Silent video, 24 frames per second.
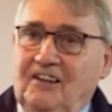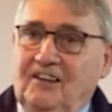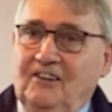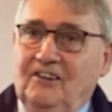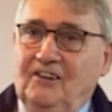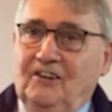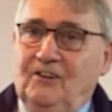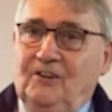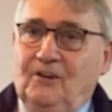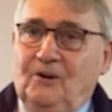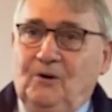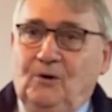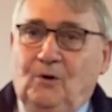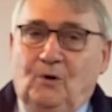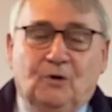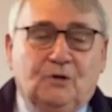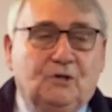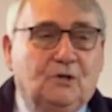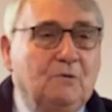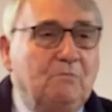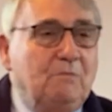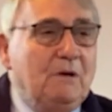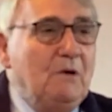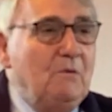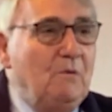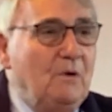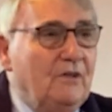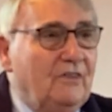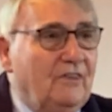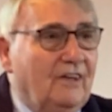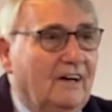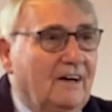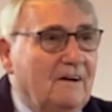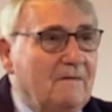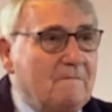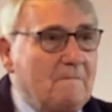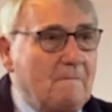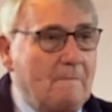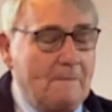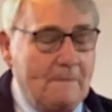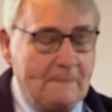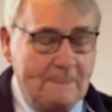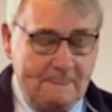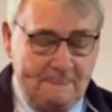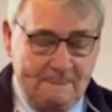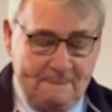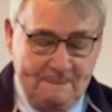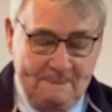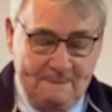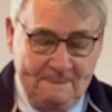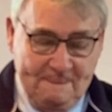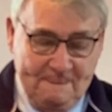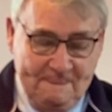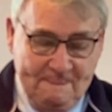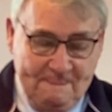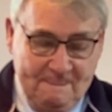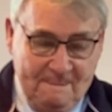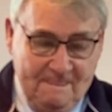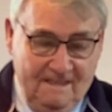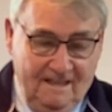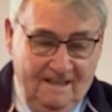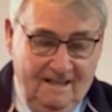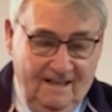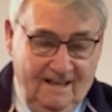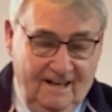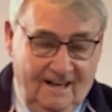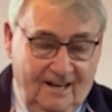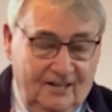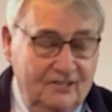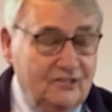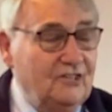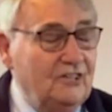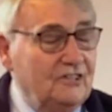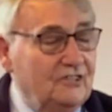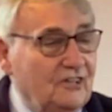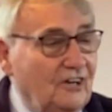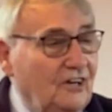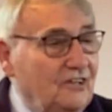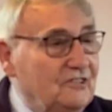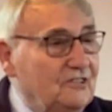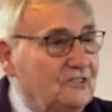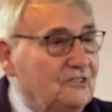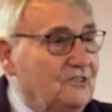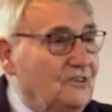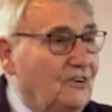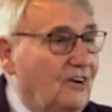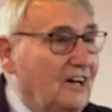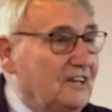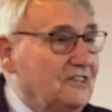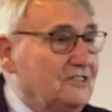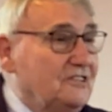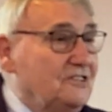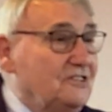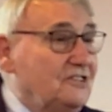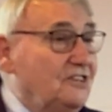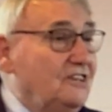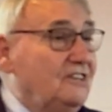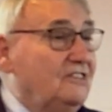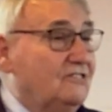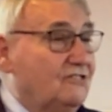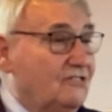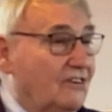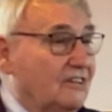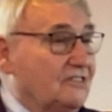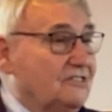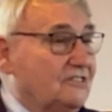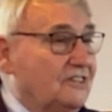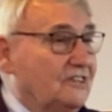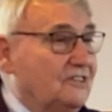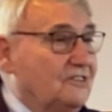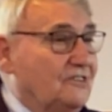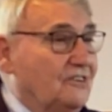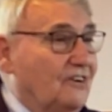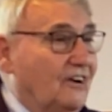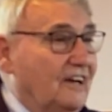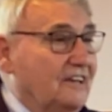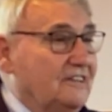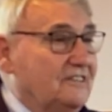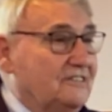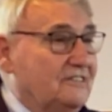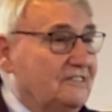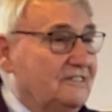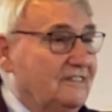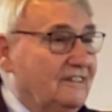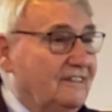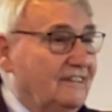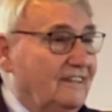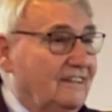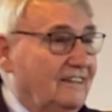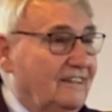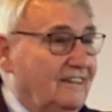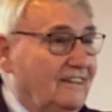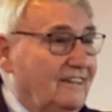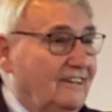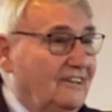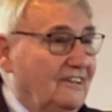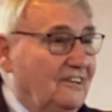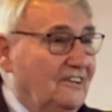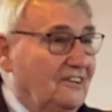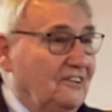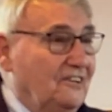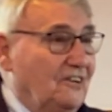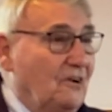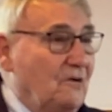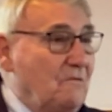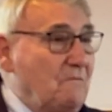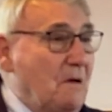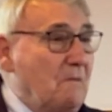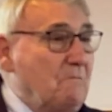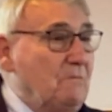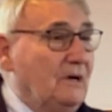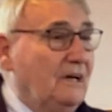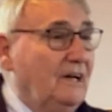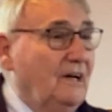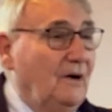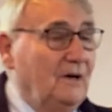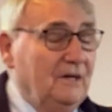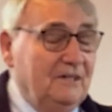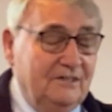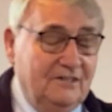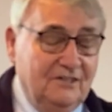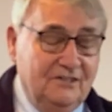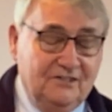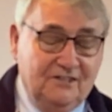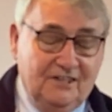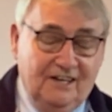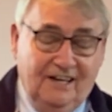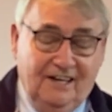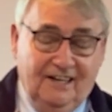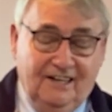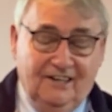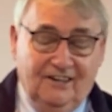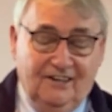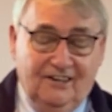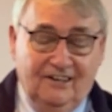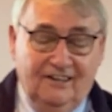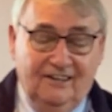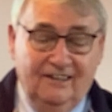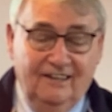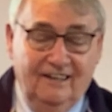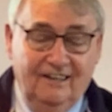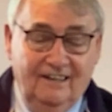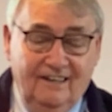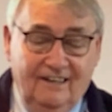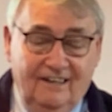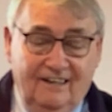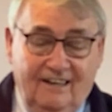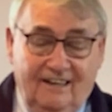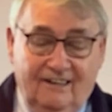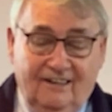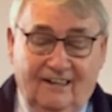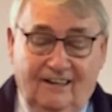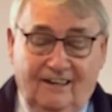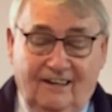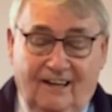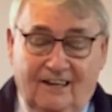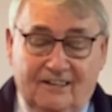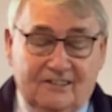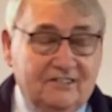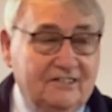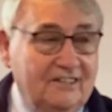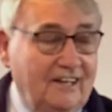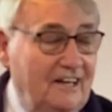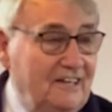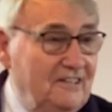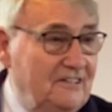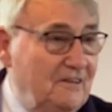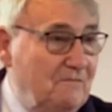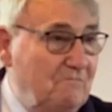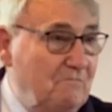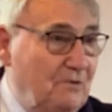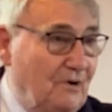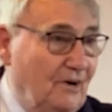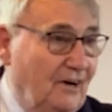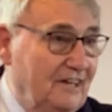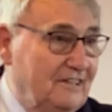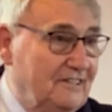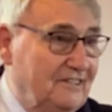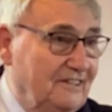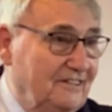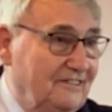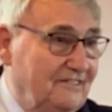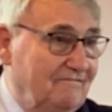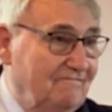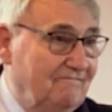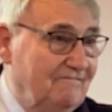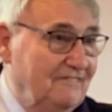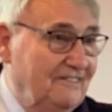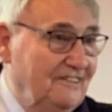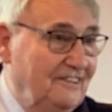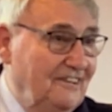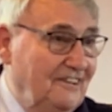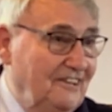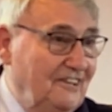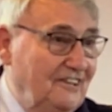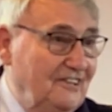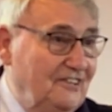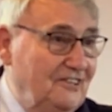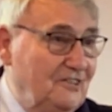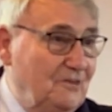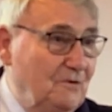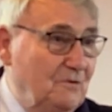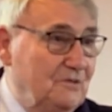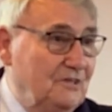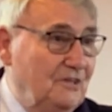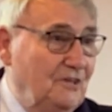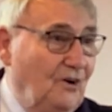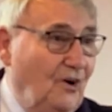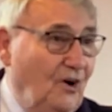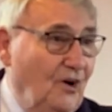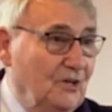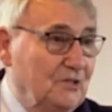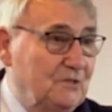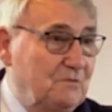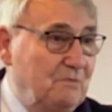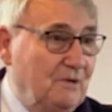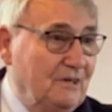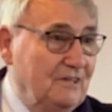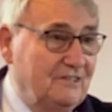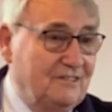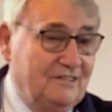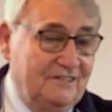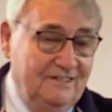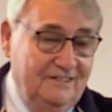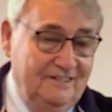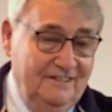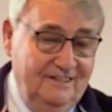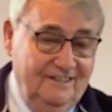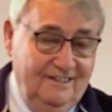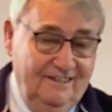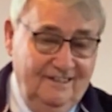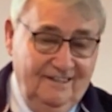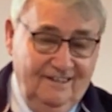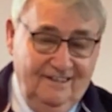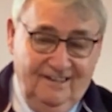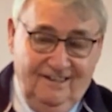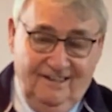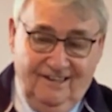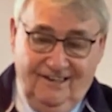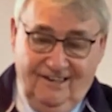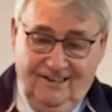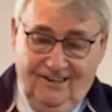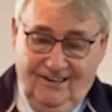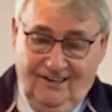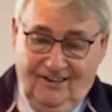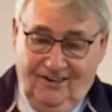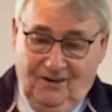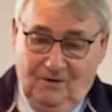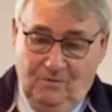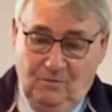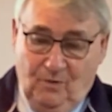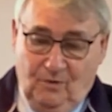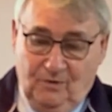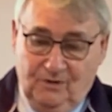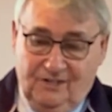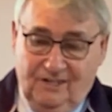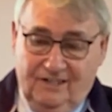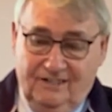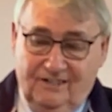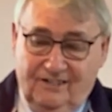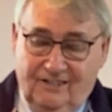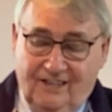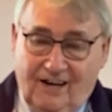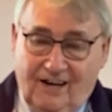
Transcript: that the Lord could be with her. And she turned to Christ and she trusted Christ. And I remember going to seeing her in her last days in Brighton, and she was in a hospice. And I walked into